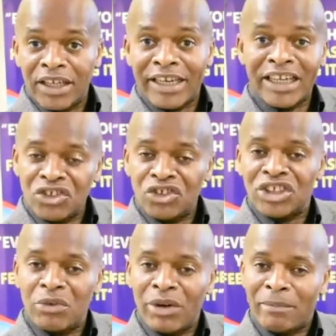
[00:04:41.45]
And that's
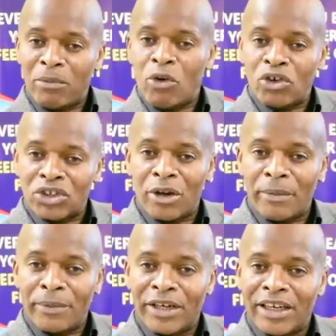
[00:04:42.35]
usually where the pores
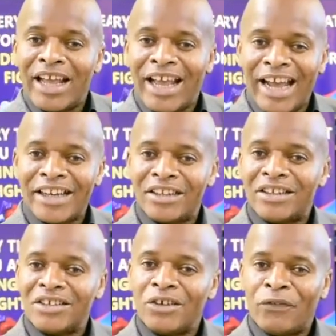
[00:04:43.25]
open and
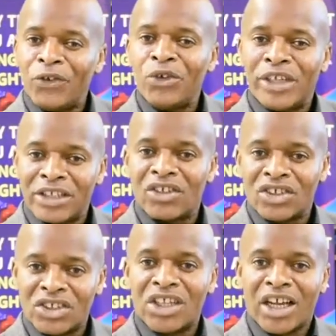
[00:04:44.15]
your food has got
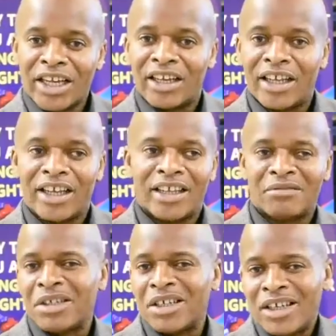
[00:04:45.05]
stuck in there and
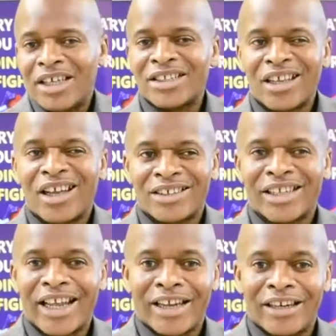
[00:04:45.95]
it starts
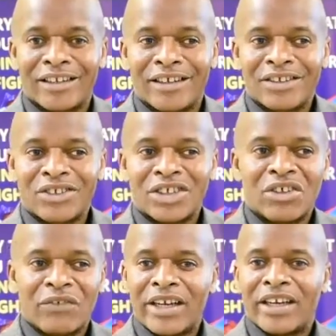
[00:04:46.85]
decaying. So it's
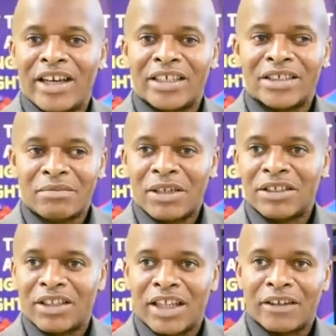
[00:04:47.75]
not a very nice
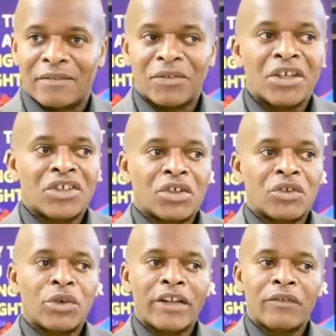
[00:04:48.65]
little thing. So
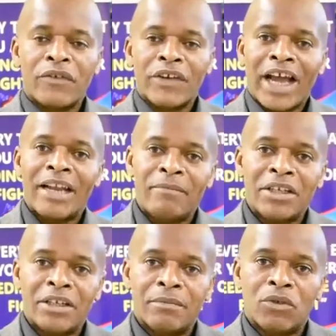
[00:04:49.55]
really with
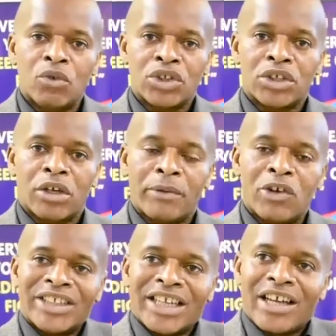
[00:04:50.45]
aluminium also,
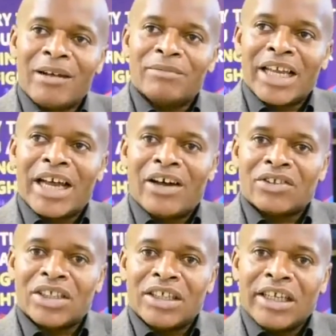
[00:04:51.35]
because it comes
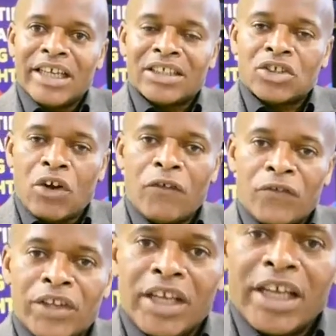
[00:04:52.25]
out, it's soft,